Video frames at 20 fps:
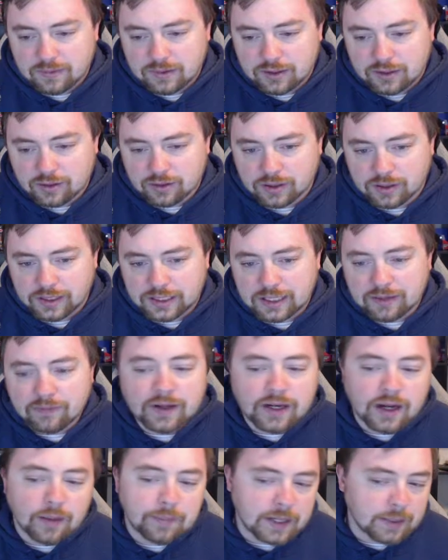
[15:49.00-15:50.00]
you're
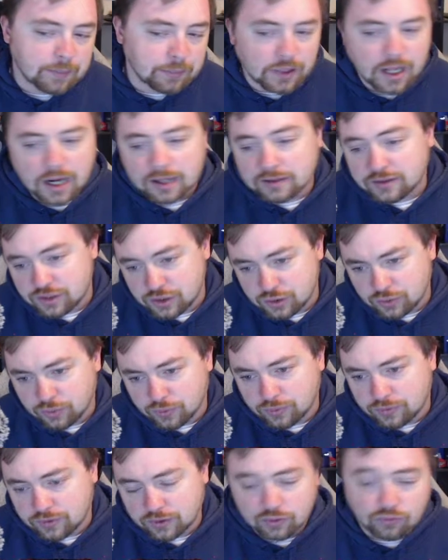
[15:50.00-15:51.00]
giving up a block
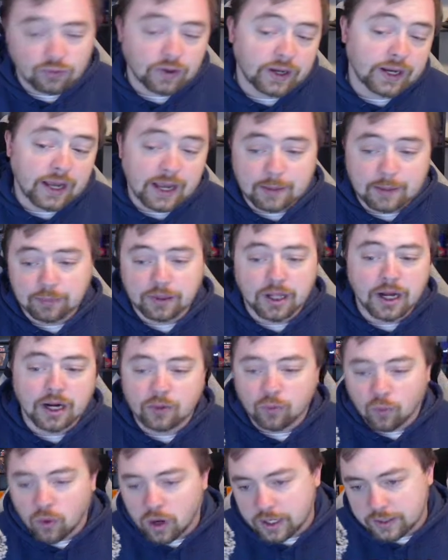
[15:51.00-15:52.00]
2 to create a
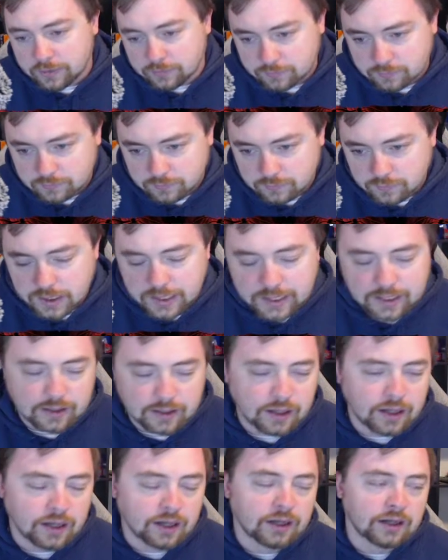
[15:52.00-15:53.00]
block 1,
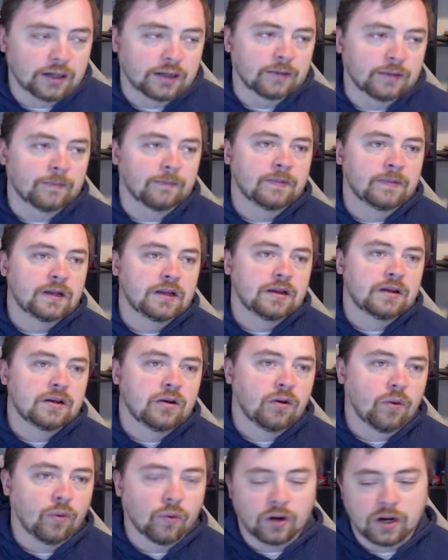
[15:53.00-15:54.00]
right?
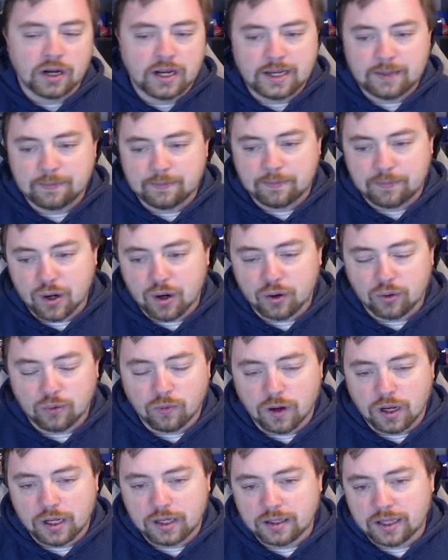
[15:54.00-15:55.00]
Or a poke
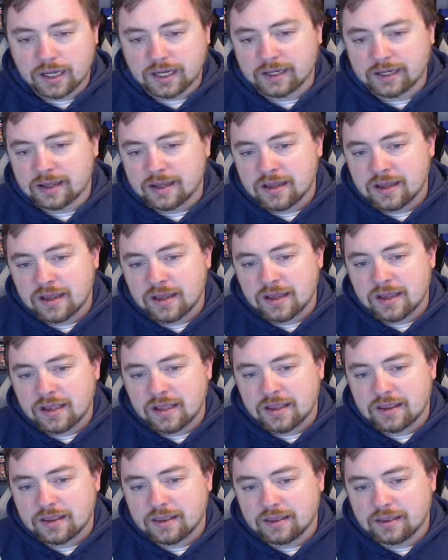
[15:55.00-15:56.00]
1. Like,
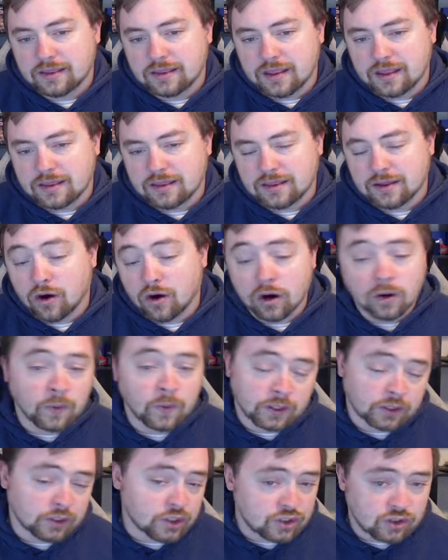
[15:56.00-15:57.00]
the
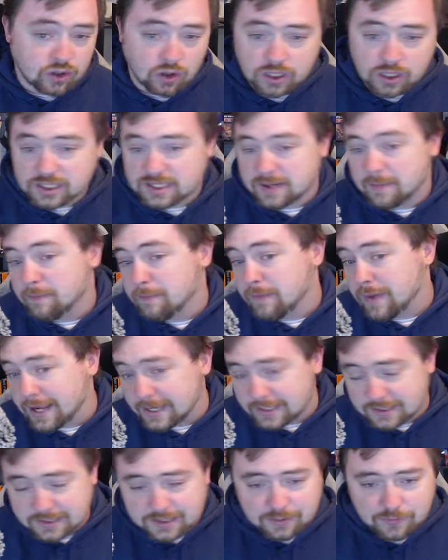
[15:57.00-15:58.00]
artwork on this card is
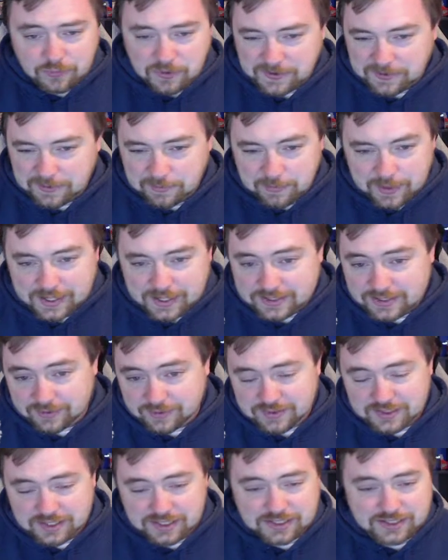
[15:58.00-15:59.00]
amazing. One of the best
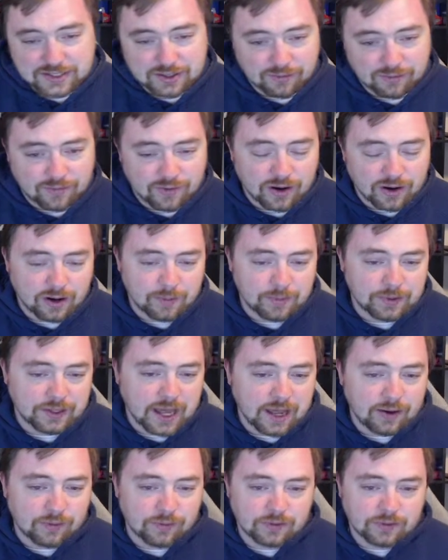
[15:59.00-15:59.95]
I've seen so far, but I